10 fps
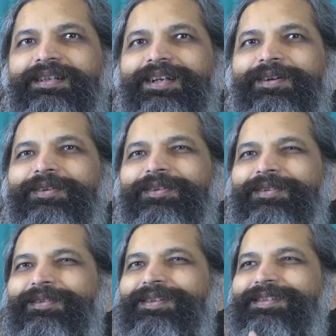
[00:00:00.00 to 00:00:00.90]

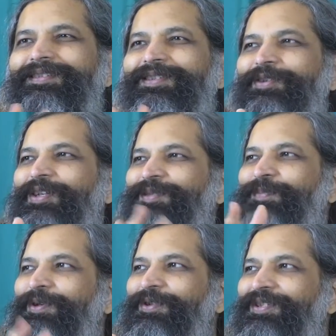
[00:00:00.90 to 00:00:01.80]
Now, does this
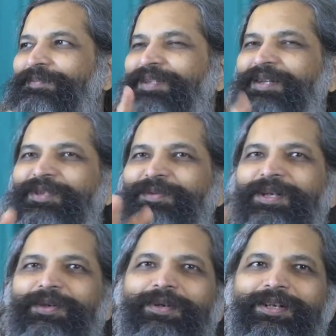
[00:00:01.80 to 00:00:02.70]
correspond to something which we
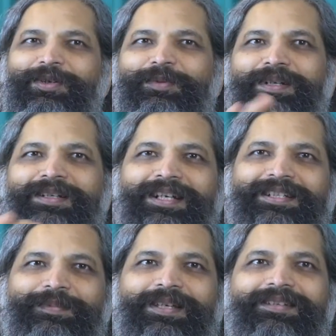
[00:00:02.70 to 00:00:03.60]
know in human
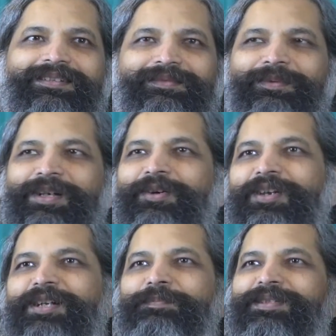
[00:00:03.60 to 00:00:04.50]
experience? We will
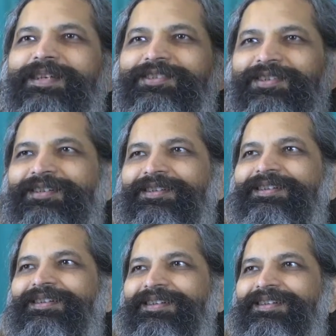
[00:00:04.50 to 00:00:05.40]
call it possession,
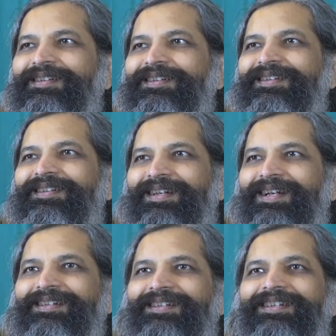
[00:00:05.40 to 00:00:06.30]

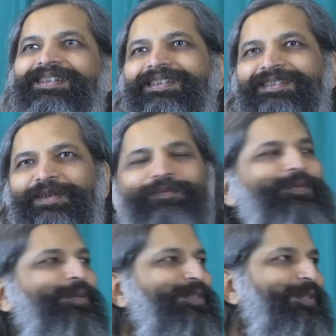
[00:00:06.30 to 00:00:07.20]
right? Mm-hmm. Some
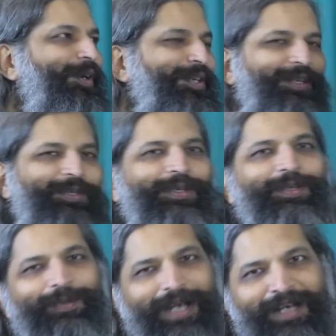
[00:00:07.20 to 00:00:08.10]
force got into
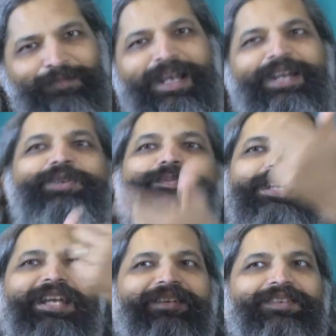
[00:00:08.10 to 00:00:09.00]
you and made you
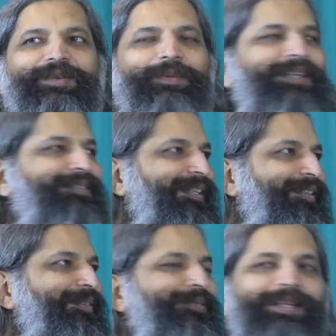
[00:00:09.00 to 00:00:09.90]
behave in ways
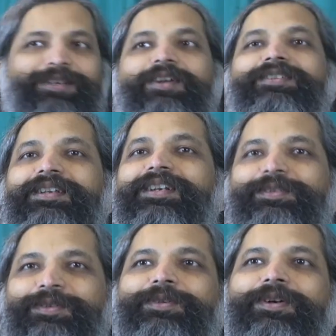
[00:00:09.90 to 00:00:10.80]
that were contrary
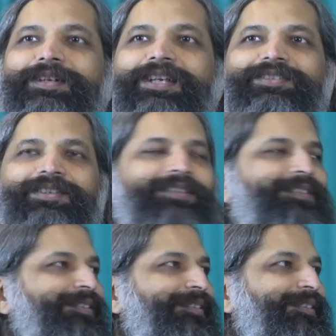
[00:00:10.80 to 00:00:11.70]
to your nature.
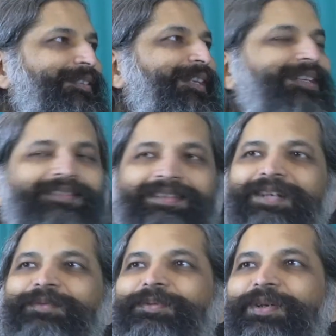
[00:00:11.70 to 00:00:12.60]
Isn't
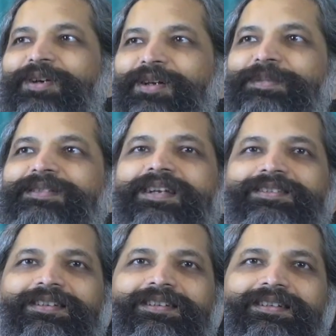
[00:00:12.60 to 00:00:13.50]
that what we call
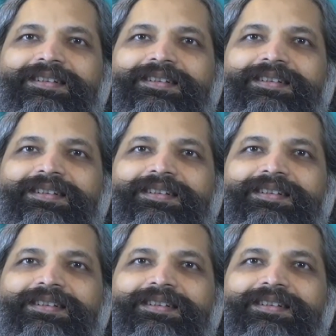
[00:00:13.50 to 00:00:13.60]
possession?